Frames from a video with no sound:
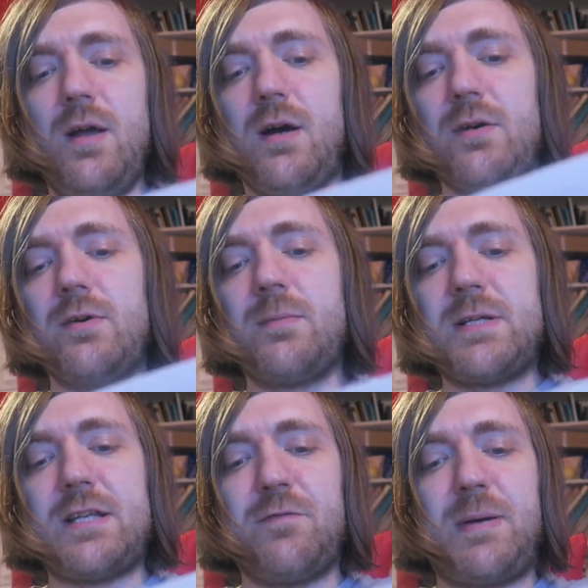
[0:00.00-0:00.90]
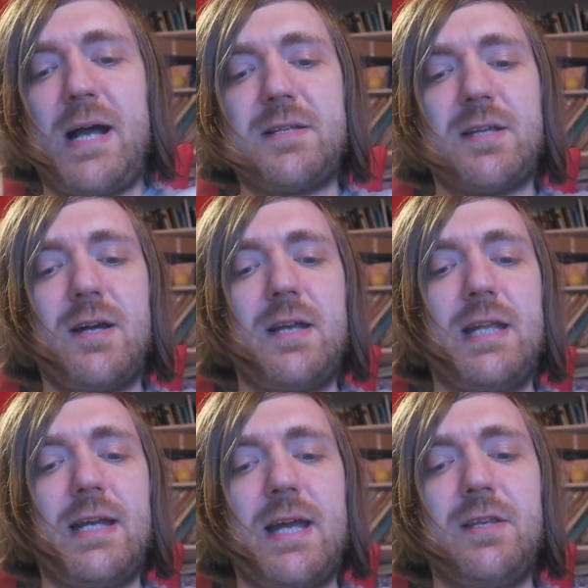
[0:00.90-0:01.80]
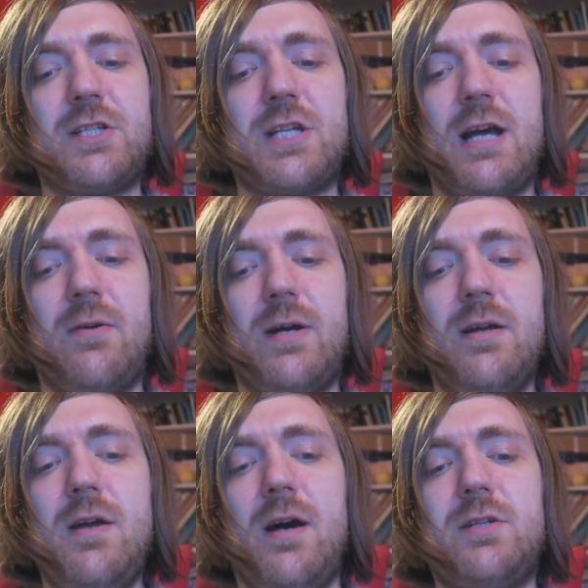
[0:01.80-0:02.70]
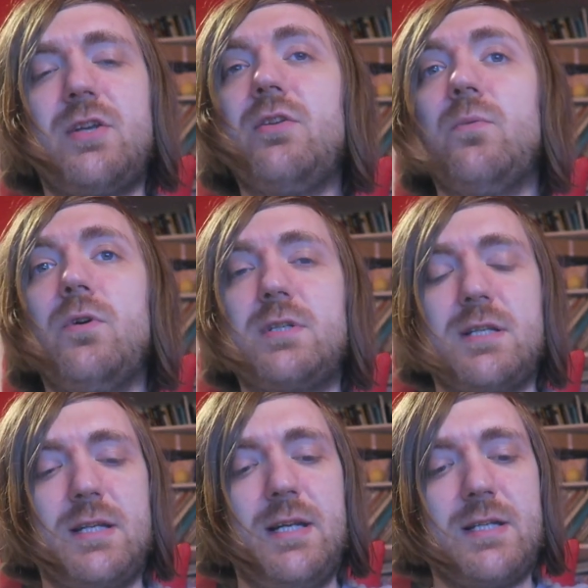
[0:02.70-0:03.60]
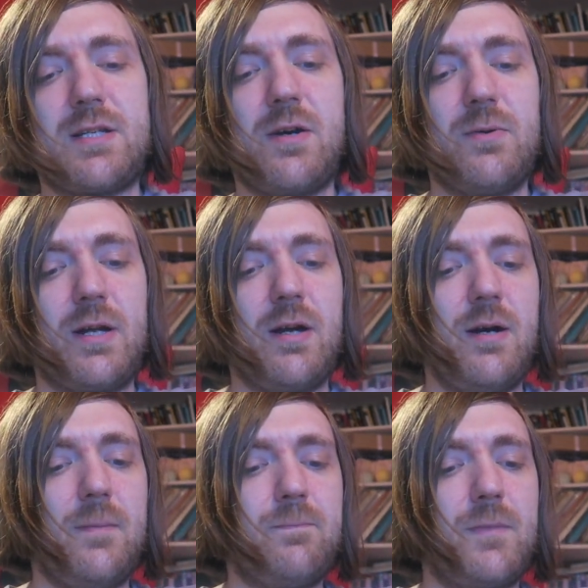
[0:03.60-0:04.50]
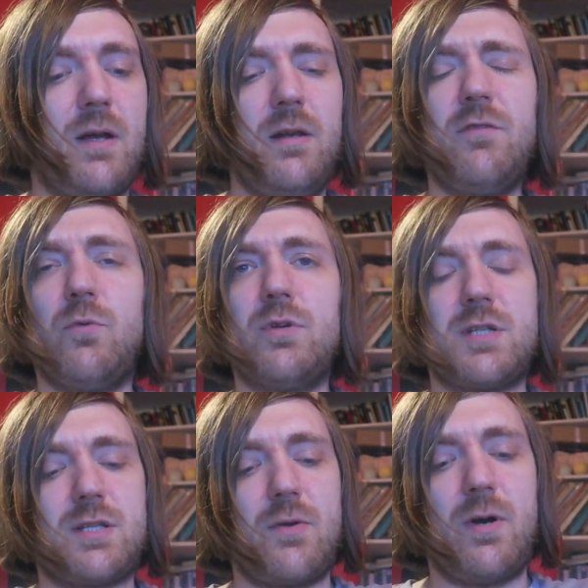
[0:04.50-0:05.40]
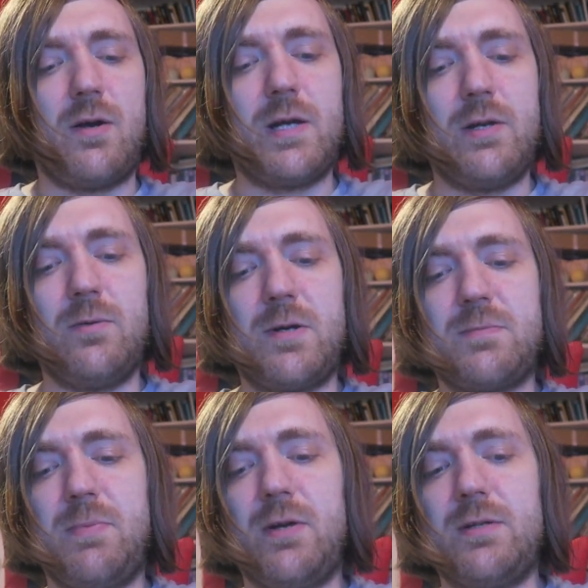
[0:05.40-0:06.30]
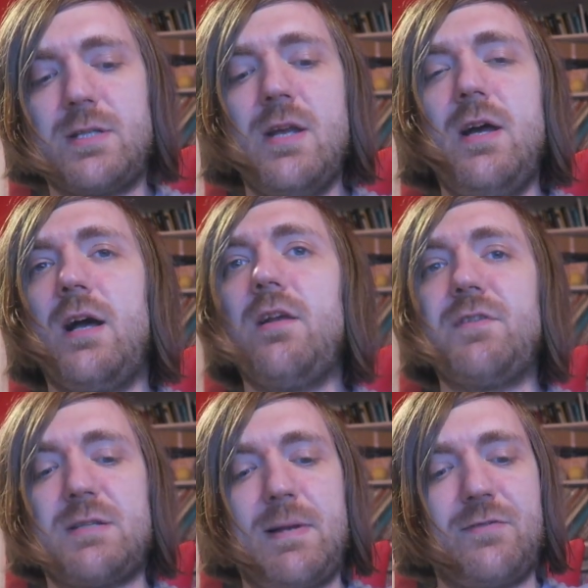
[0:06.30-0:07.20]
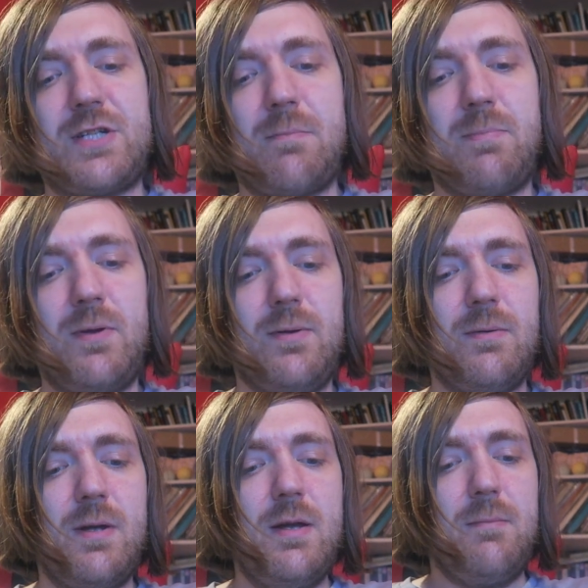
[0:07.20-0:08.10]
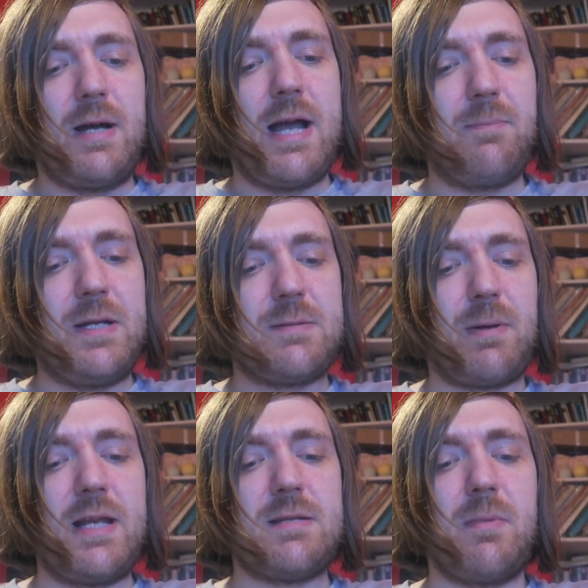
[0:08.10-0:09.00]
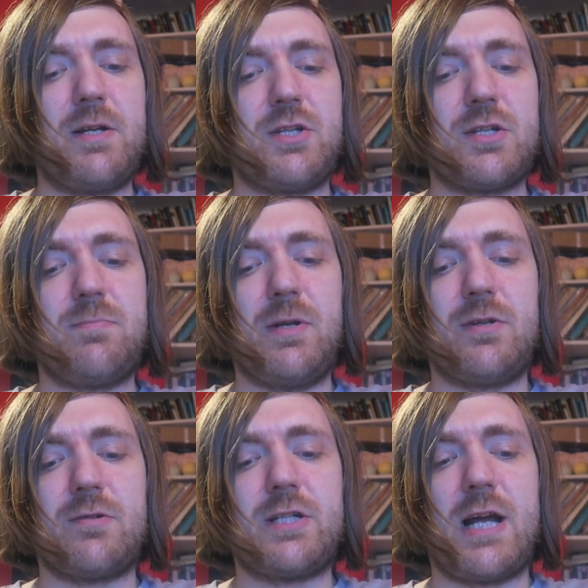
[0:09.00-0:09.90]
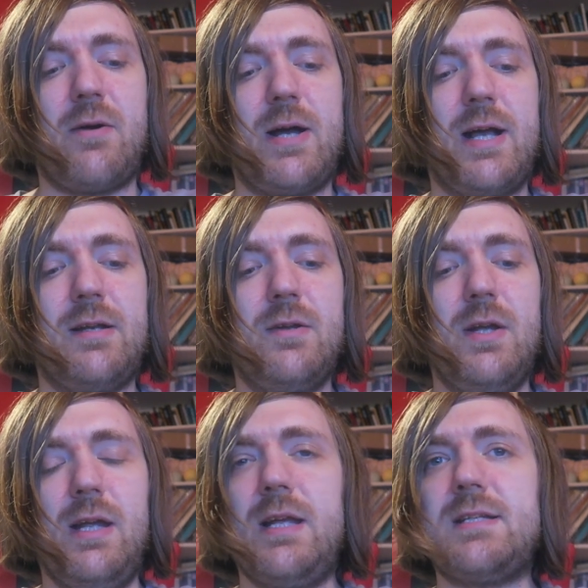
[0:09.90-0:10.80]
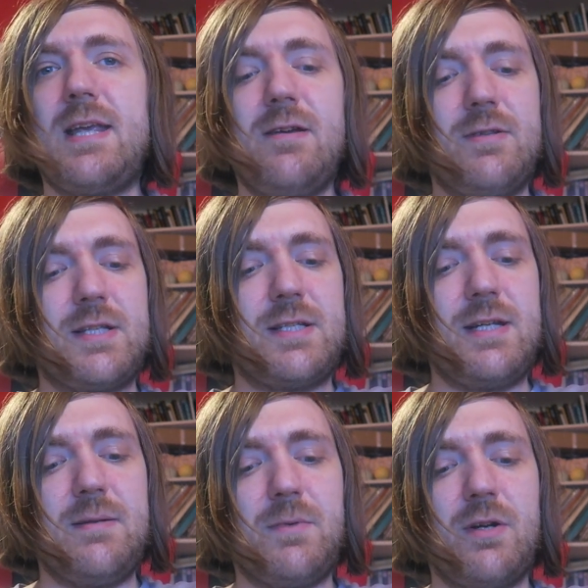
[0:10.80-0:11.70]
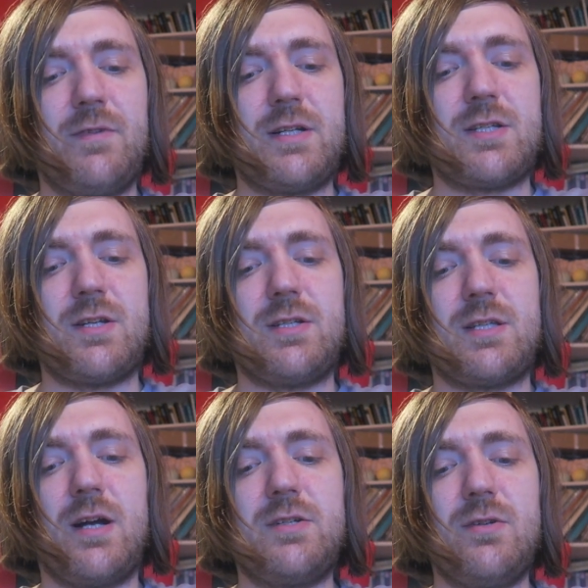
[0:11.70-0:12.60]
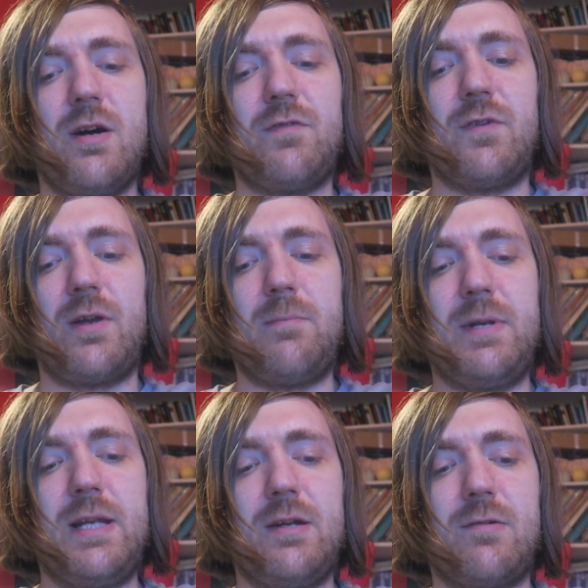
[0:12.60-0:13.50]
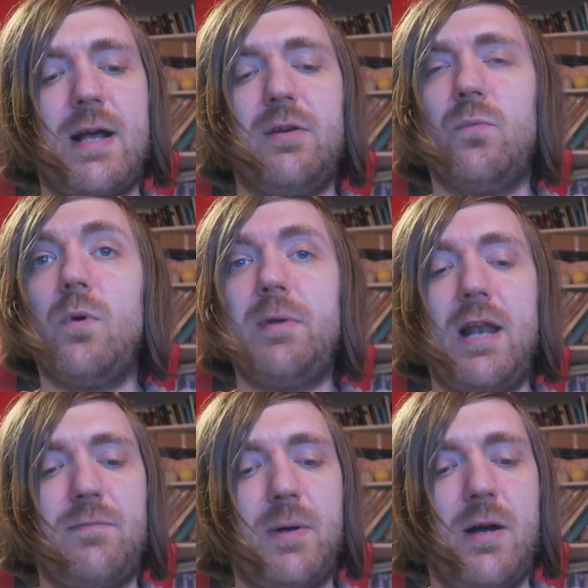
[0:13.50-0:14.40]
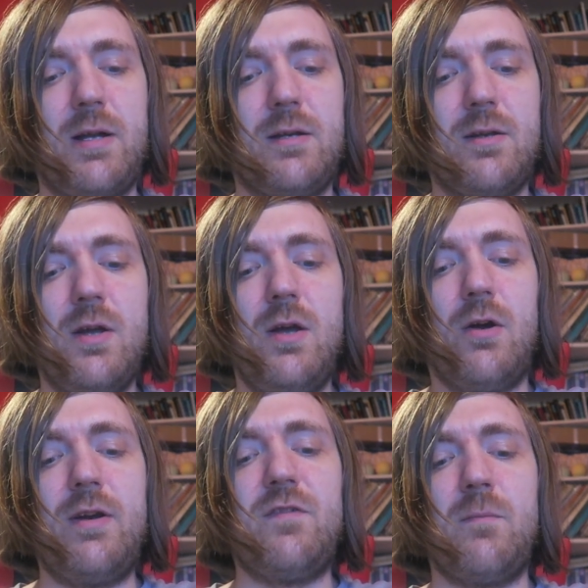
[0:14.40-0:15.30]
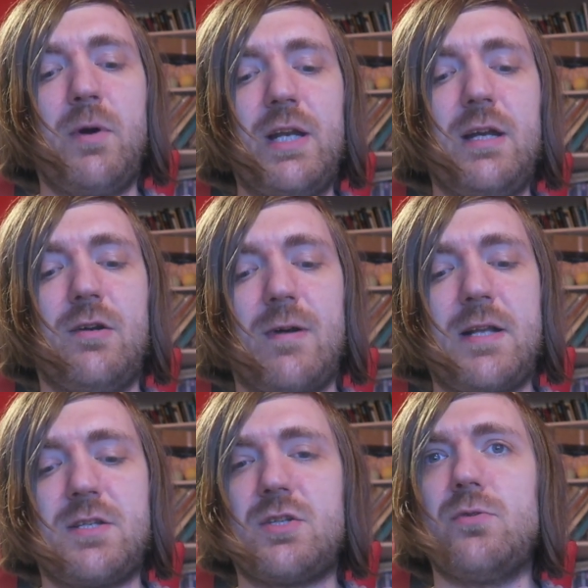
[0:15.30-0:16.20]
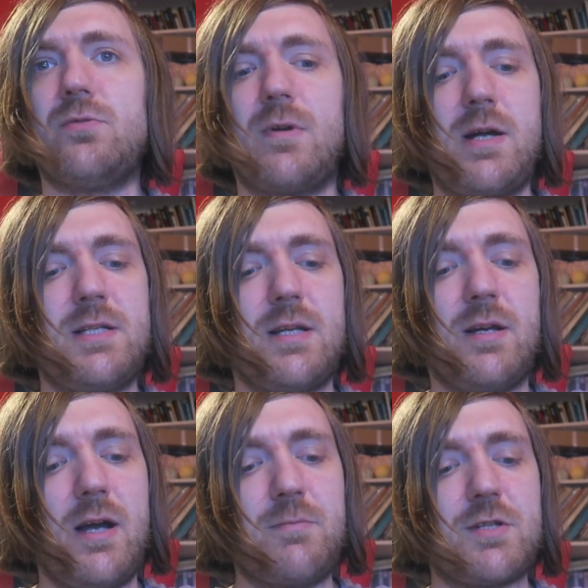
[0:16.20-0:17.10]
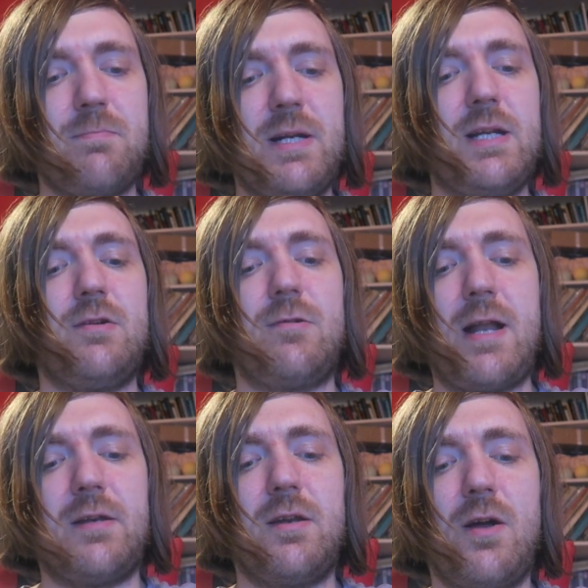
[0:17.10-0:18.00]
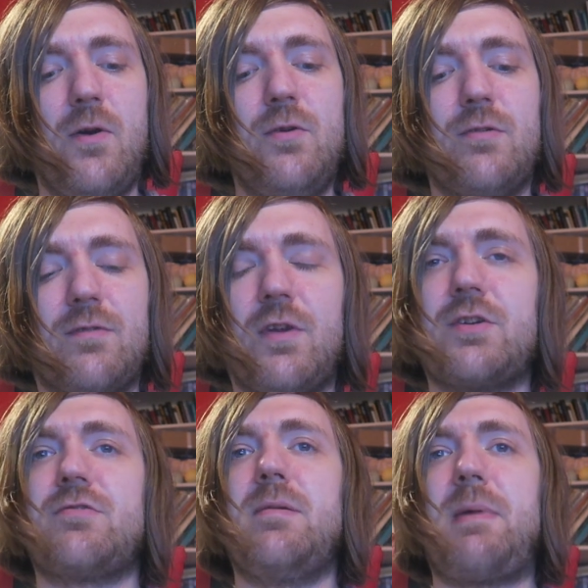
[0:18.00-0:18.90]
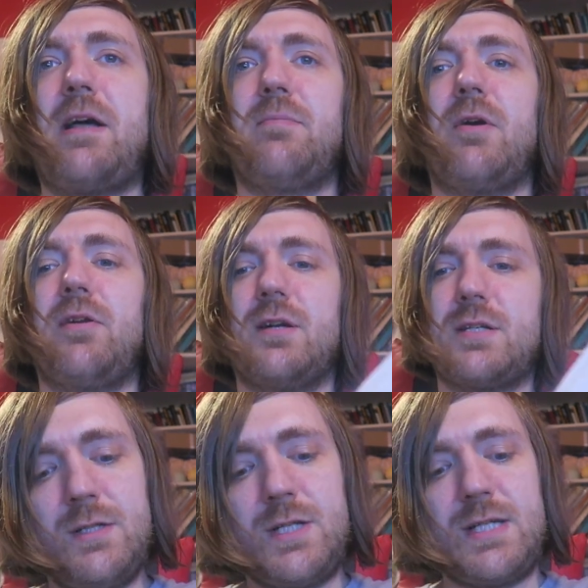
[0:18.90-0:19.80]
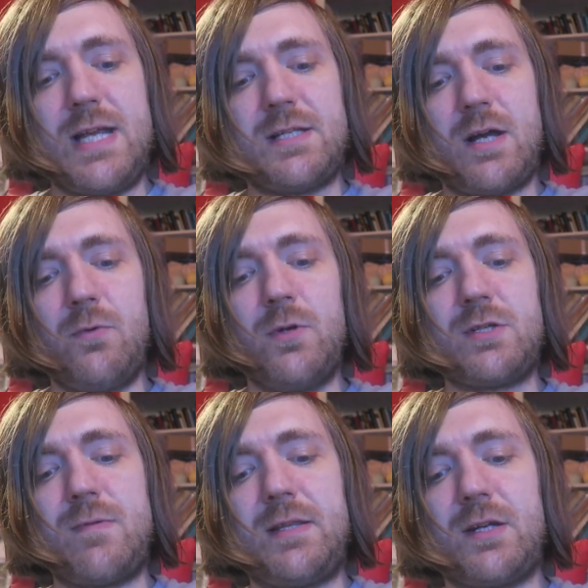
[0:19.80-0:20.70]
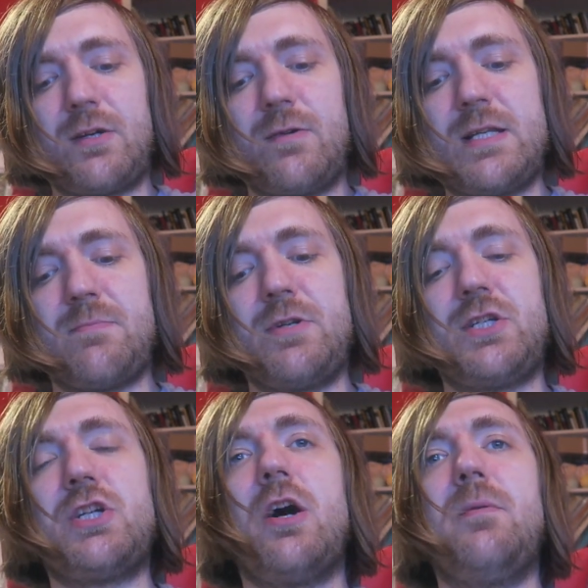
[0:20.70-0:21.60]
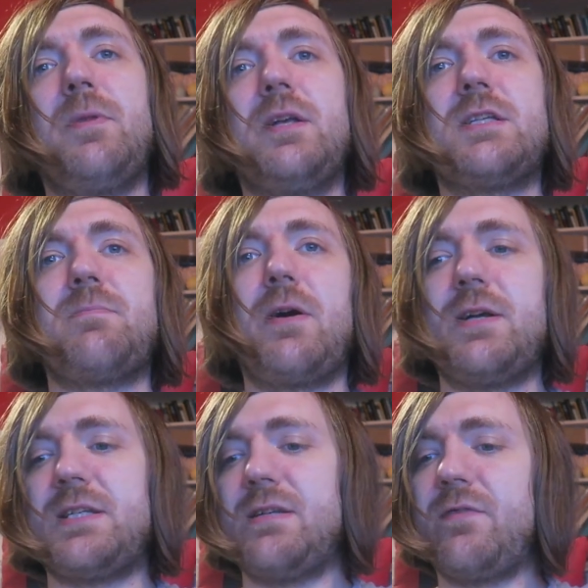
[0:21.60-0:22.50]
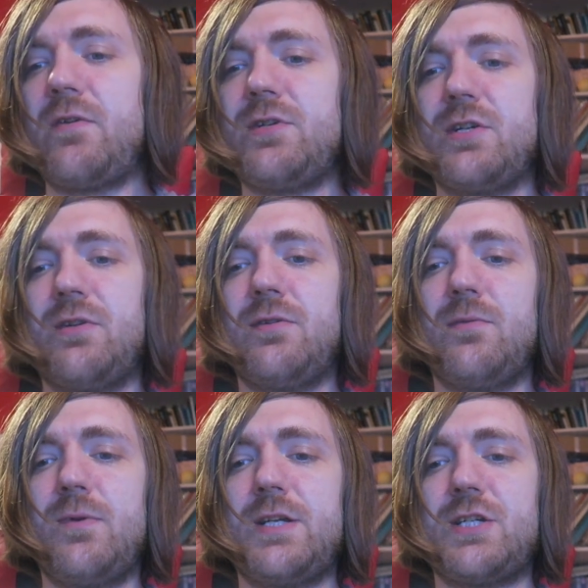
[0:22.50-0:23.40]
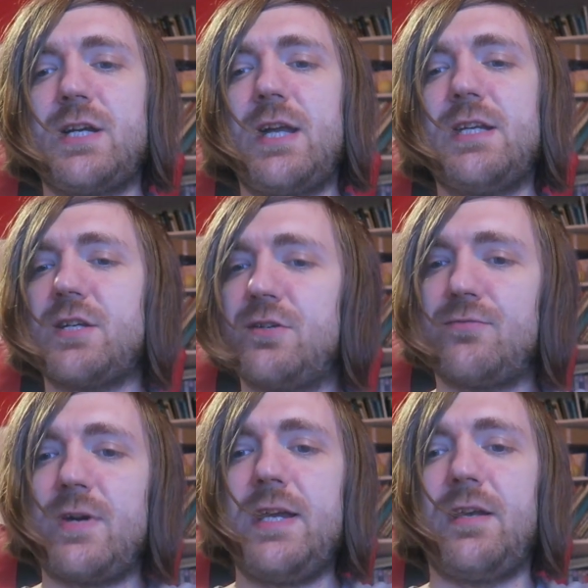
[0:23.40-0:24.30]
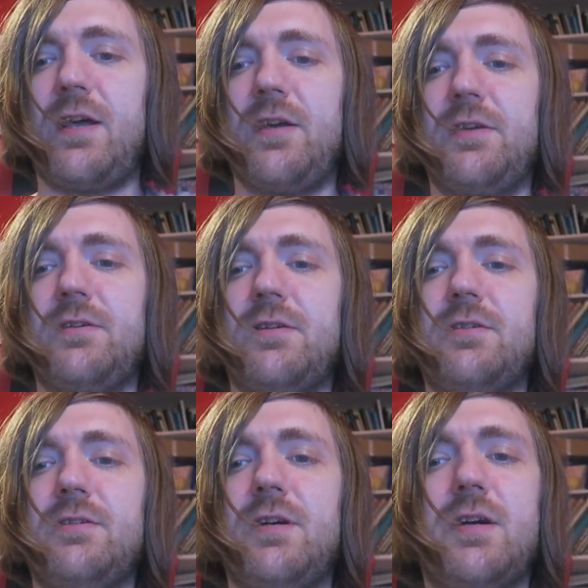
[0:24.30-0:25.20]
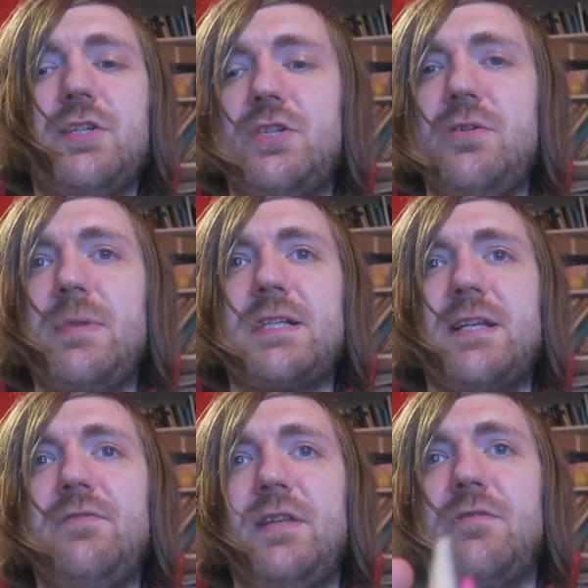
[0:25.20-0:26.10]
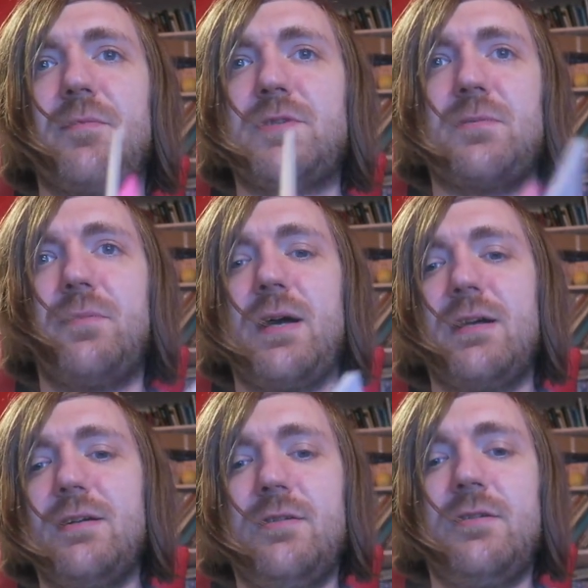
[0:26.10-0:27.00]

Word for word: I order myself pad thai and then get in the shower. I turn the water to nearly scalding hot. I love water so hot it almost burns. I love the smell of shampoo. My happiest place might just be under a shower head. It is here in the steam, covered in suds, that I do not feel like Monique Grant, woman left behind, or even Monique Grant, stalled writer. I am just Monique Grant, owner of luxury bath product. She says, I once read that charisma is charm that inspires devotion, which is a great line. I assume that's lifted from somewhere.